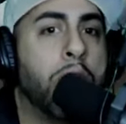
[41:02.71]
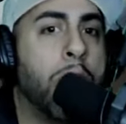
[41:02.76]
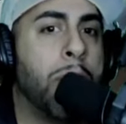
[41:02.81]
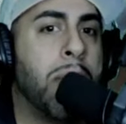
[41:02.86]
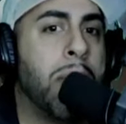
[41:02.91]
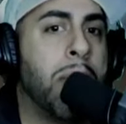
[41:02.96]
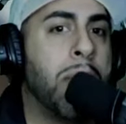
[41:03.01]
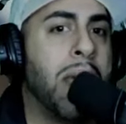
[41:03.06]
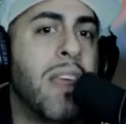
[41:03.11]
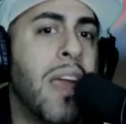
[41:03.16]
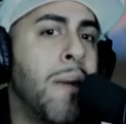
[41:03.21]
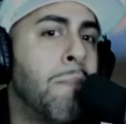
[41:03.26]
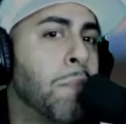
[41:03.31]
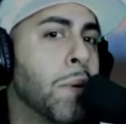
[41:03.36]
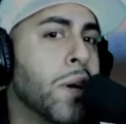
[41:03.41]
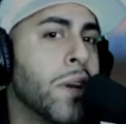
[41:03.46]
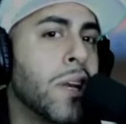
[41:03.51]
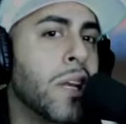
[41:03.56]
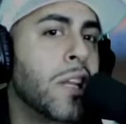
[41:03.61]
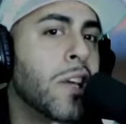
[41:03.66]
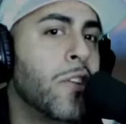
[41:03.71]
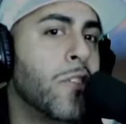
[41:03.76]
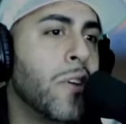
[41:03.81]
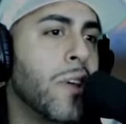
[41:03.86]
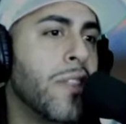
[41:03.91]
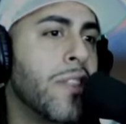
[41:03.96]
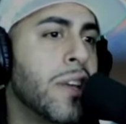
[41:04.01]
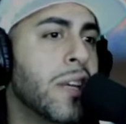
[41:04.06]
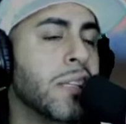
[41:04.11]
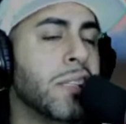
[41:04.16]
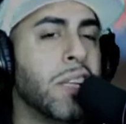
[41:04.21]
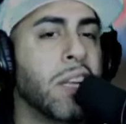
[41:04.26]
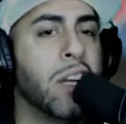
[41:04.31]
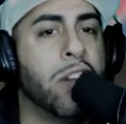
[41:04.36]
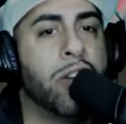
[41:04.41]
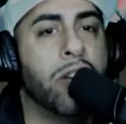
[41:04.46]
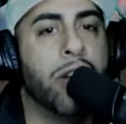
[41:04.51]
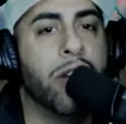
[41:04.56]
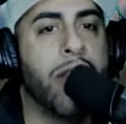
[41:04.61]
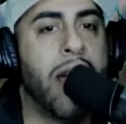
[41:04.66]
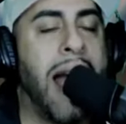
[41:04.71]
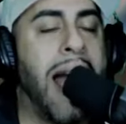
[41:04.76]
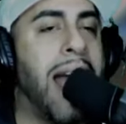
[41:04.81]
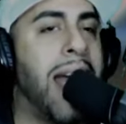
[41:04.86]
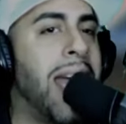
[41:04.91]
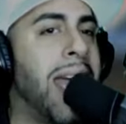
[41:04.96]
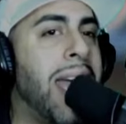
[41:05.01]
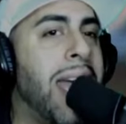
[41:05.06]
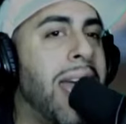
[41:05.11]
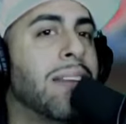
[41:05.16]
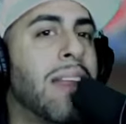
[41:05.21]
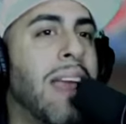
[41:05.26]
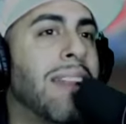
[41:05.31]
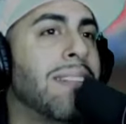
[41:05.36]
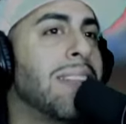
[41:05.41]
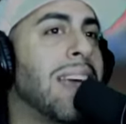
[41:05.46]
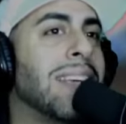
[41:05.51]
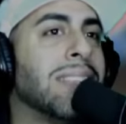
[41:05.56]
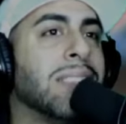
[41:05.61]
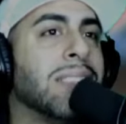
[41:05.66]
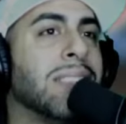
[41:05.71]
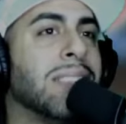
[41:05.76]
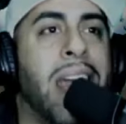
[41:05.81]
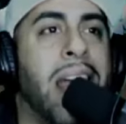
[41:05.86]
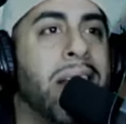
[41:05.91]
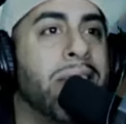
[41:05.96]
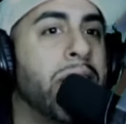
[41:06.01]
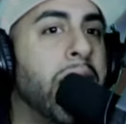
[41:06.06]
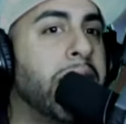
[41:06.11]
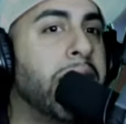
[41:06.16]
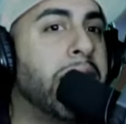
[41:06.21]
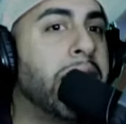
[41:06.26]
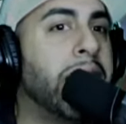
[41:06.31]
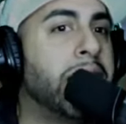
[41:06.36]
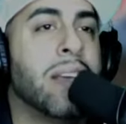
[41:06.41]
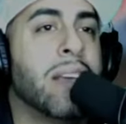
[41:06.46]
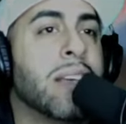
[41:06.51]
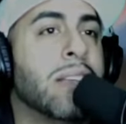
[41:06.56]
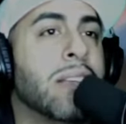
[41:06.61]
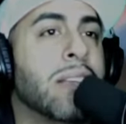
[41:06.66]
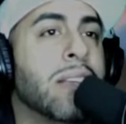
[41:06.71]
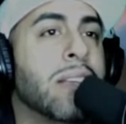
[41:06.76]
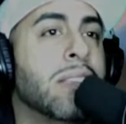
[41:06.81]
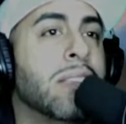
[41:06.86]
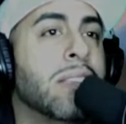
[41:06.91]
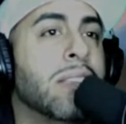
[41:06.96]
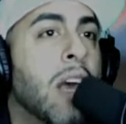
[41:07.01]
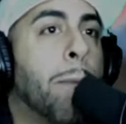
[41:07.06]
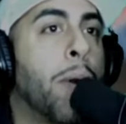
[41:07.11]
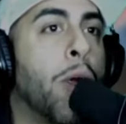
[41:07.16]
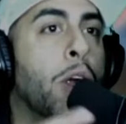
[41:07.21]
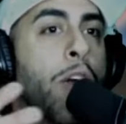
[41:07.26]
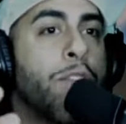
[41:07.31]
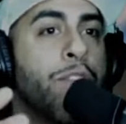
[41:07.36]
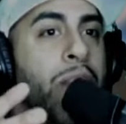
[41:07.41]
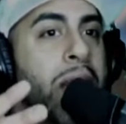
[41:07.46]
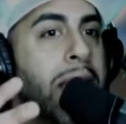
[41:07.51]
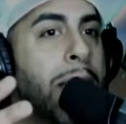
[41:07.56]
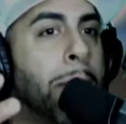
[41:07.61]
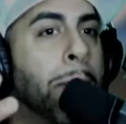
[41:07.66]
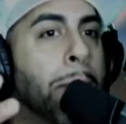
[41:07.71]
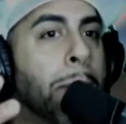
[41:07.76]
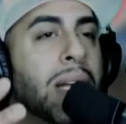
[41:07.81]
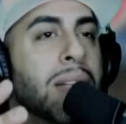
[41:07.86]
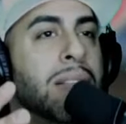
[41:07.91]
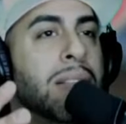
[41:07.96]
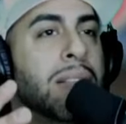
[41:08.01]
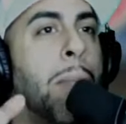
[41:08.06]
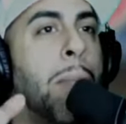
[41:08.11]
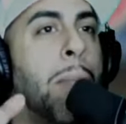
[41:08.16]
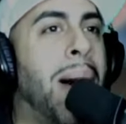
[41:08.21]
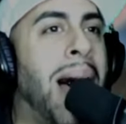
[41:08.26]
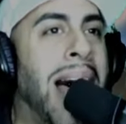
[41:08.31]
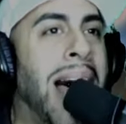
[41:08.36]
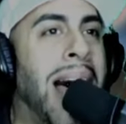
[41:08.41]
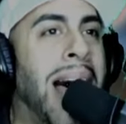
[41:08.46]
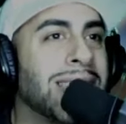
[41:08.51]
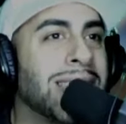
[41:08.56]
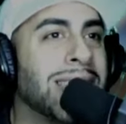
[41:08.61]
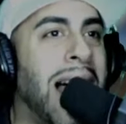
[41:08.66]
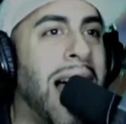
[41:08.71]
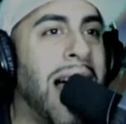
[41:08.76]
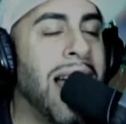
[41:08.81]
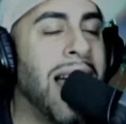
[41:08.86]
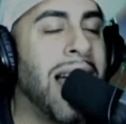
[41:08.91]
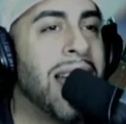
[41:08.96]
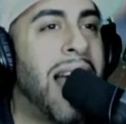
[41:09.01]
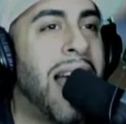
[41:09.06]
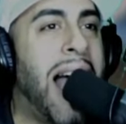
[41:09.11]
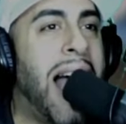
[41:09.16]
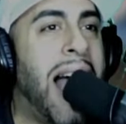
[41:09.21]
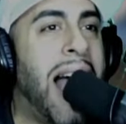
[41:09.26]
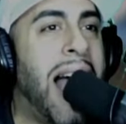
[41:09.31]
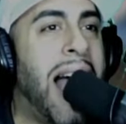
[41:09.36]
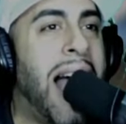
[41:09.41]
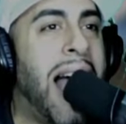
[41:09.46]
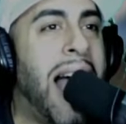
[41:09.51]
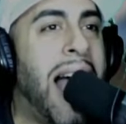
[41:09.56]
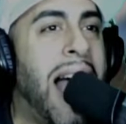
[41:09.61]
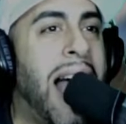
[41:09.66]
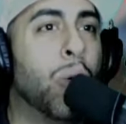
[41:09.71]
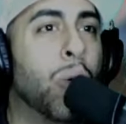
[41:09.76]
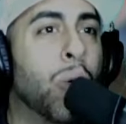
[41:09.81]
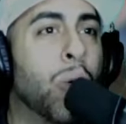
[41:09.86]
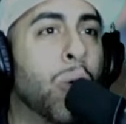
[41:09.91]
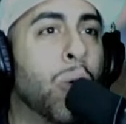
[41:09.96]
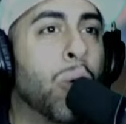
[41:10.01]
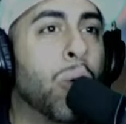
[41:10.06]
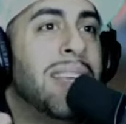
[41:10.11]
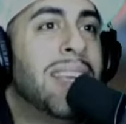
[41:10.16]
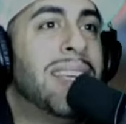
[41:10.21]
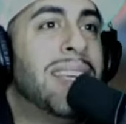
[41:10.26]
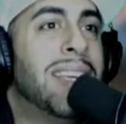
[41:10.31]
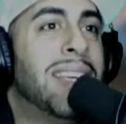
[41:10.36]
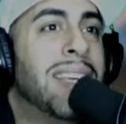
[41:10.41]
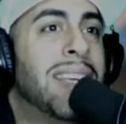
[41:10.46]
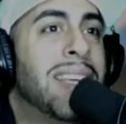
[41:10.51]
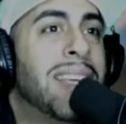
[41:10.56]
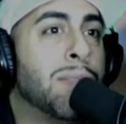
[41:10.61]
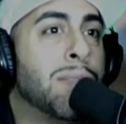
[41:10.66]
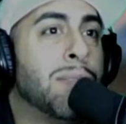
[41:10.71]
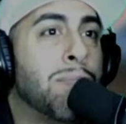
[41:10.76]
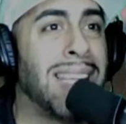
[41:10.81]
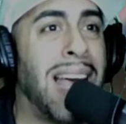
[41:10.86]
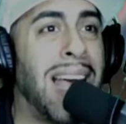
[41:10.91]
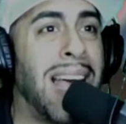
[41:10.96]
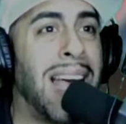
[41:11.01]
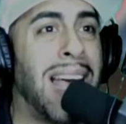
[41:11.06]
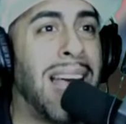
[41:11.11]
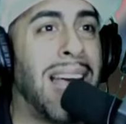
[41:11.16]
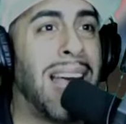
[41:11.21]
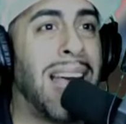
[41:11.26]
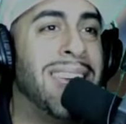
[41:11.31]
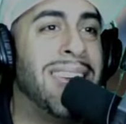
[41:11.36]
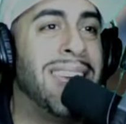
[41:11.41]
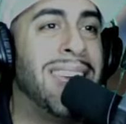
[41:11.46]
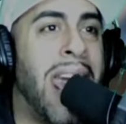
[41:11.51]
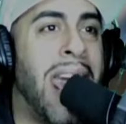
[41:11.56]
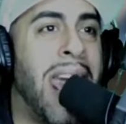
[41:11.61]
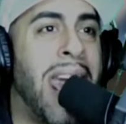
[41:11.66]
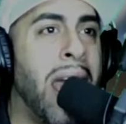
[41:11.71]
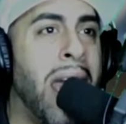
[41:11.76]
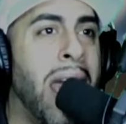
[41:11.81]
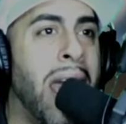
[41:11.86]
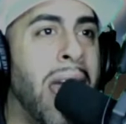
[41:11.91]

Maybe they put a little of this, a little of that, and that's it. And they think is perfect. But the masa has is masa, is guineo.